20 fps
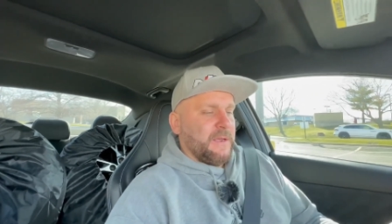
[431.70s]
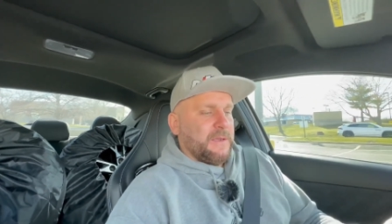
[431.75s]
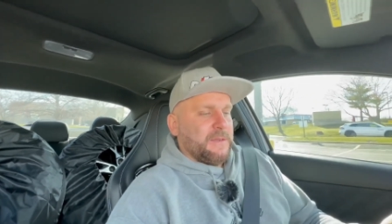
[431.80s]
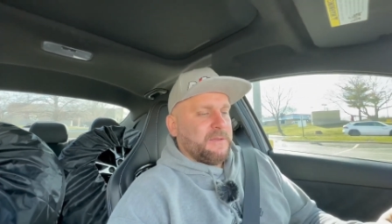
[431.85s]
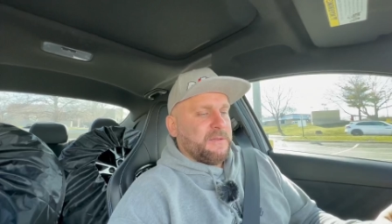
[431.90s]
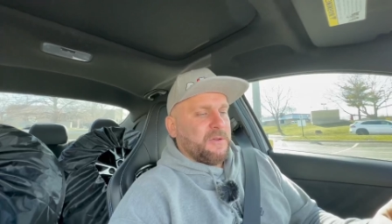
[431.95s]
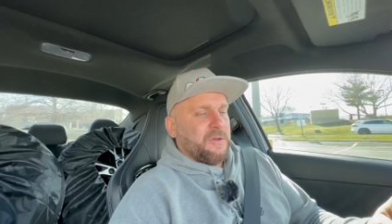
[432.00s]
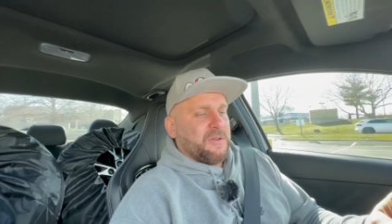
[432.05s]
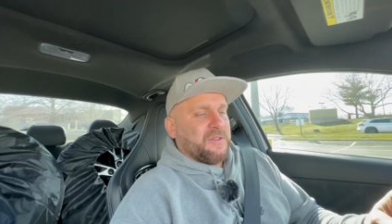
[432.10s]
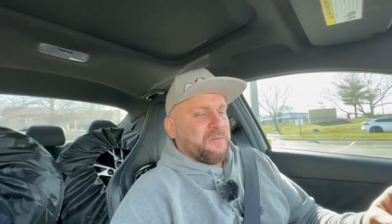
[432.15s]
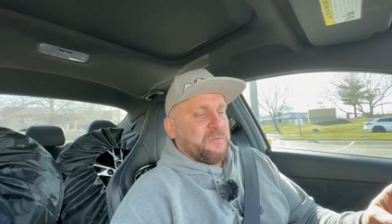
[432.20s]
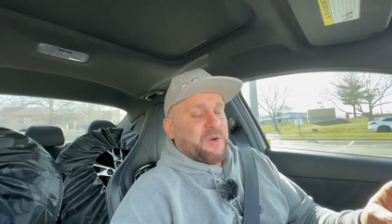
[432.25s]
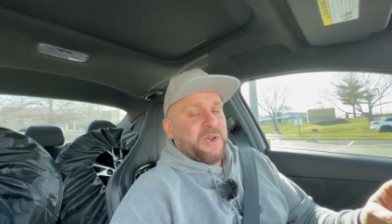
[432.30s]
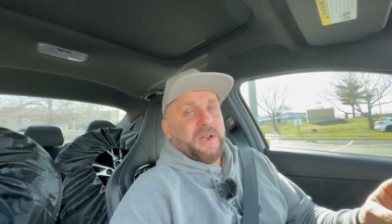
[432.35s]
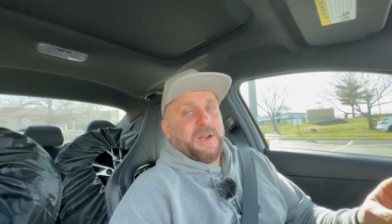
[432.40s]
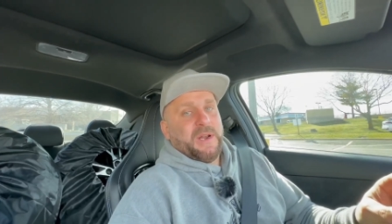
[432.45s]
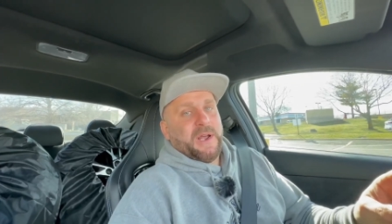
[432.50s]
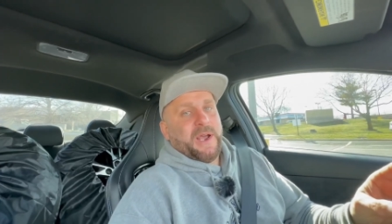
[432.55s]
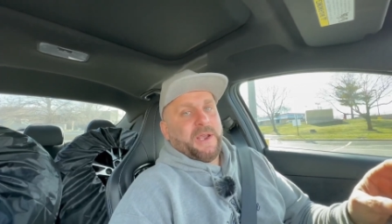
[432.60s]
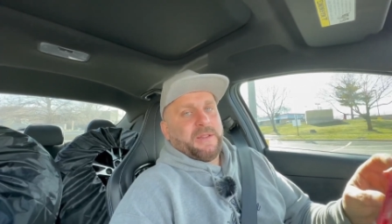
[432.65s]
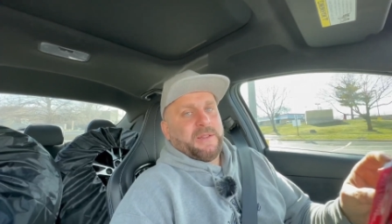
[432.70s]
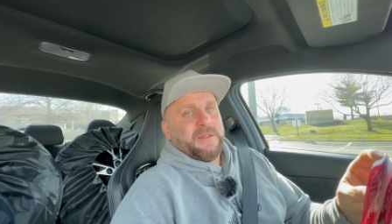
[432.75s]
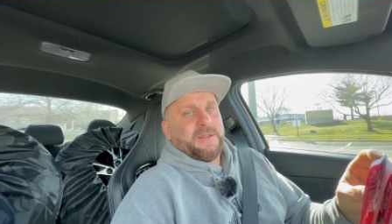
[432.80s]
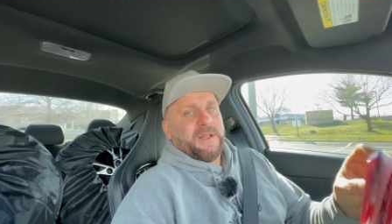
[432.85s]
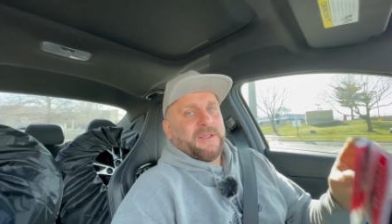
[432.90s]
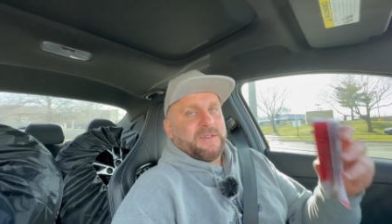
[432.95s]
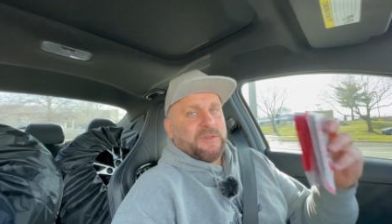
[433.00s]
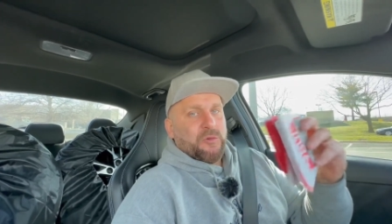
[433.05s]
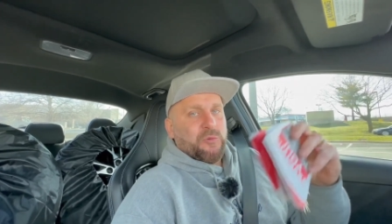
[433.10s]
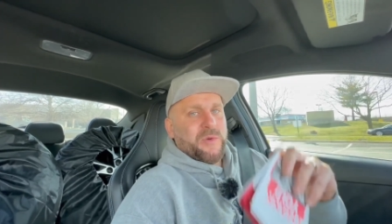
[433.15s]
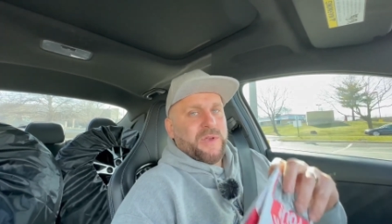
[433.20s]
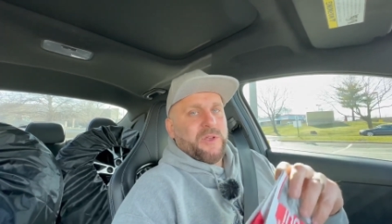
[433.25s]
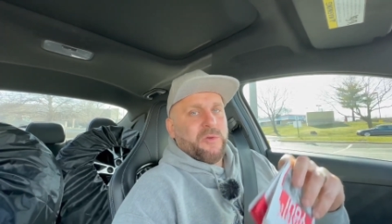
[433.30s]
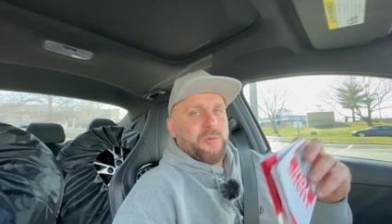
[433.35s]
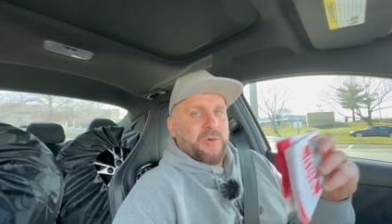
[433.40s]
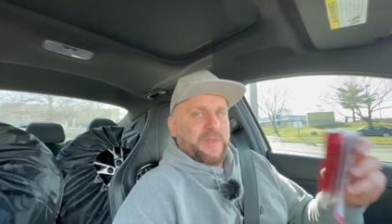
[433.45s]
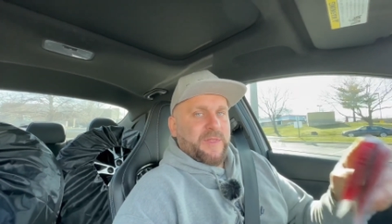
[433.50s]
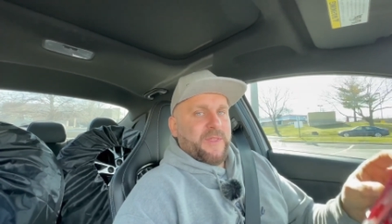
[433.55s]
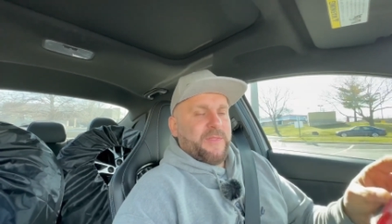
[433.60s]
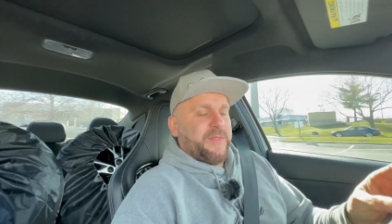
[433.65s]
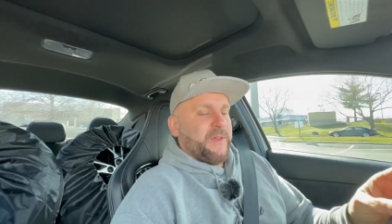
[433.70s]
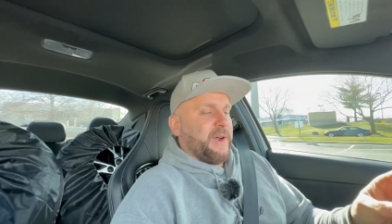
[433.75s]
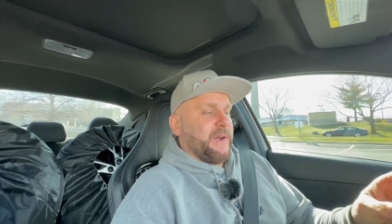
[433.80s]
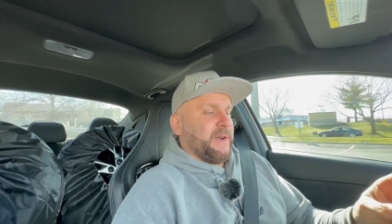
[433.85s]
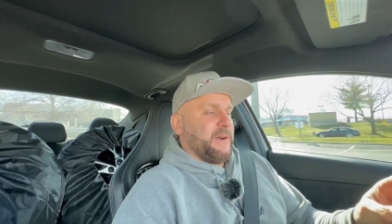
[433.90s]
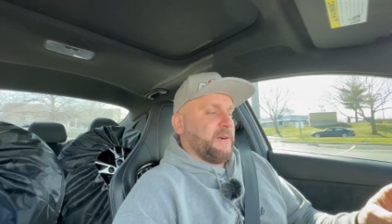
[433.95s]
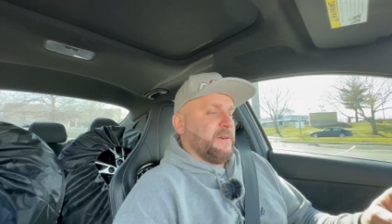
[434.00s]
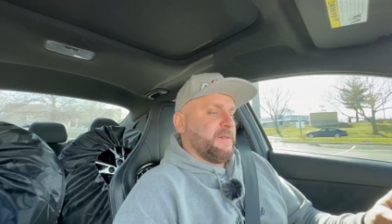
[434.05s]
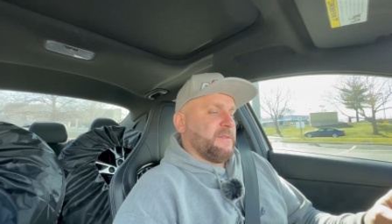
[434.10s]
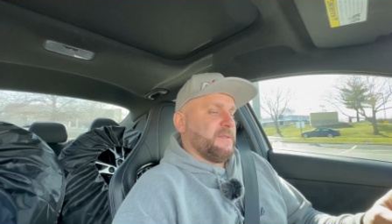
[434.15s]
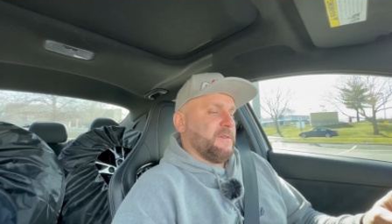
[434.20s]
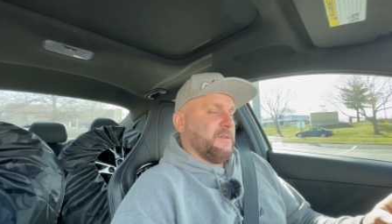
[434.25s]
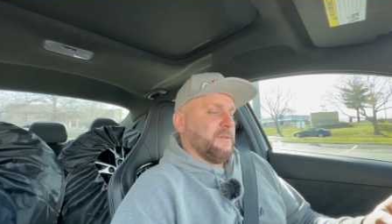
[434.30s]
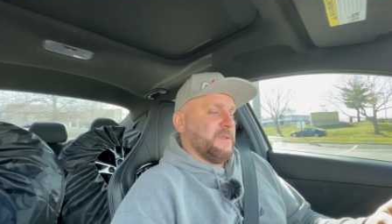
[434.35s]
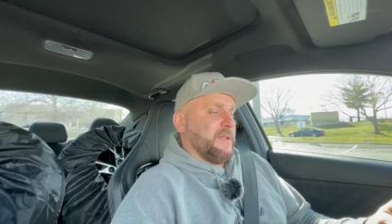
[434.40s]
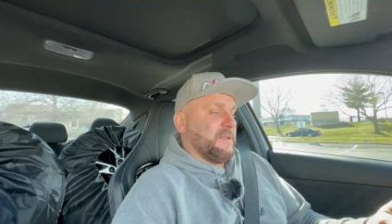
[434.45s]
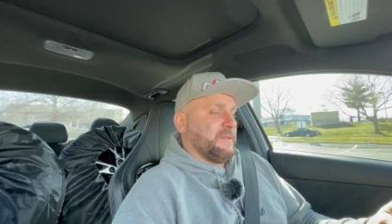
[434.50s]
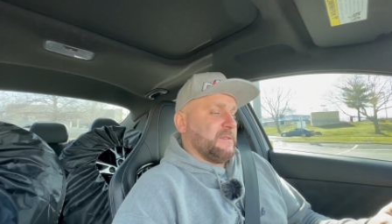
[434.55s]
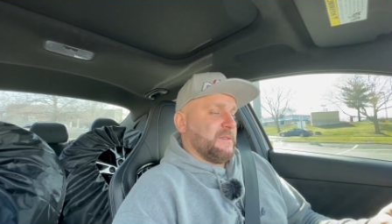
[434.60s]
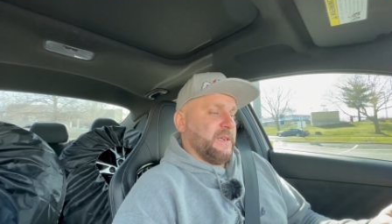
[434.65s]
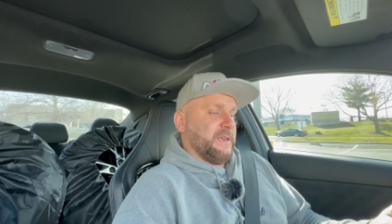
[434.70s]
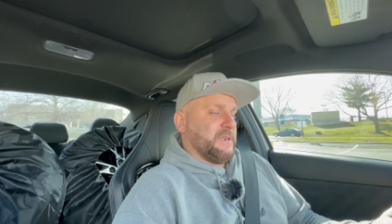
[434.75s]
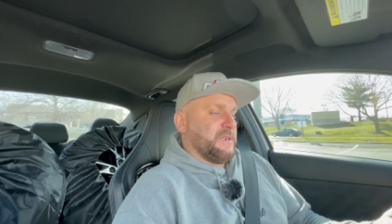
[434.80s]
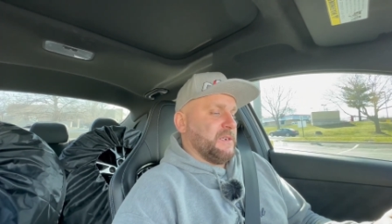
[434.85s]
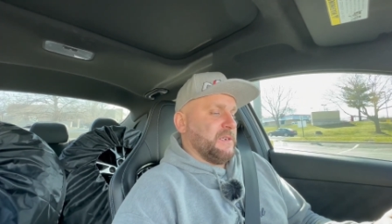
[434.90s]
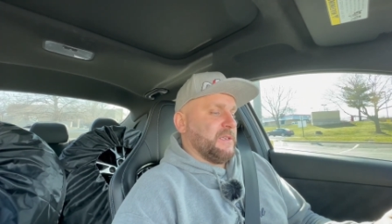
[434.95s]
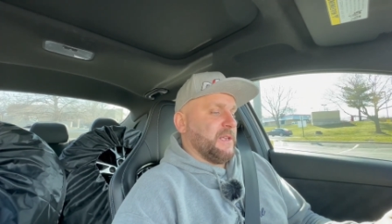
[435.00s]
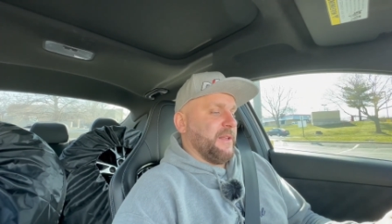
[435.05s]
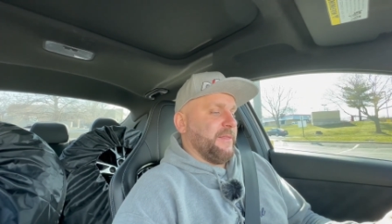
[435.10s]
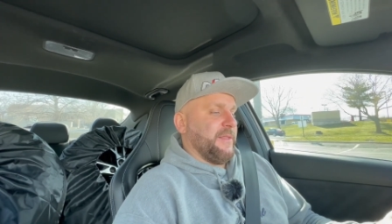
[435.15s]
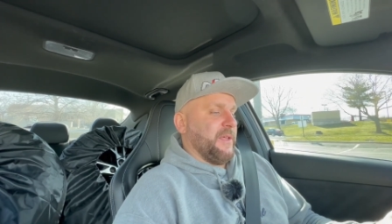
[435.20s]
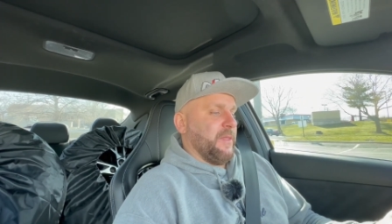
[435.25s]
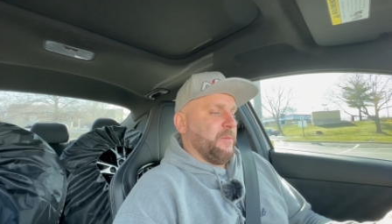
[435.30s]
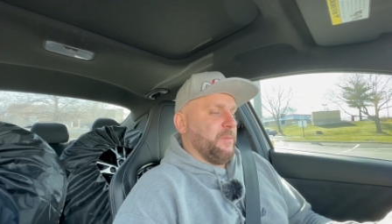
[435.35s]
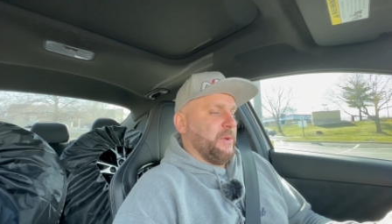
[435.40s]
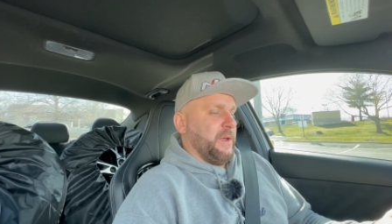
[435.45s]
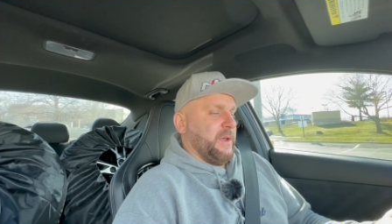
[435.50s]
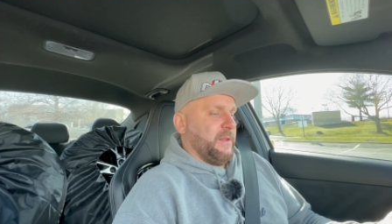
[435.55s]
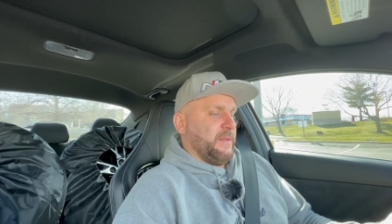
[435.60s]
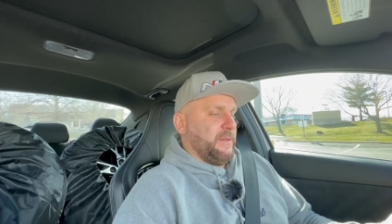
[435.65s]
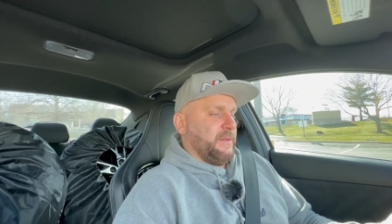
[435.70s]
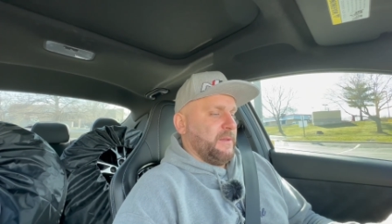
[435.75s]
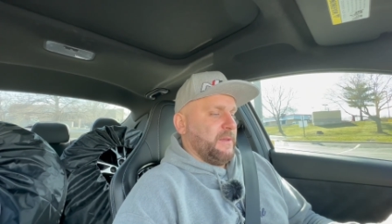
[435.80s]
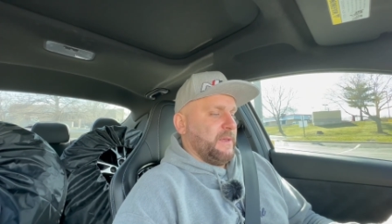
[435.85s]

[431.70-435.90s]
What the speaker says: So it's pretty light. That's a wheel with the tire, so that's actually not that bad.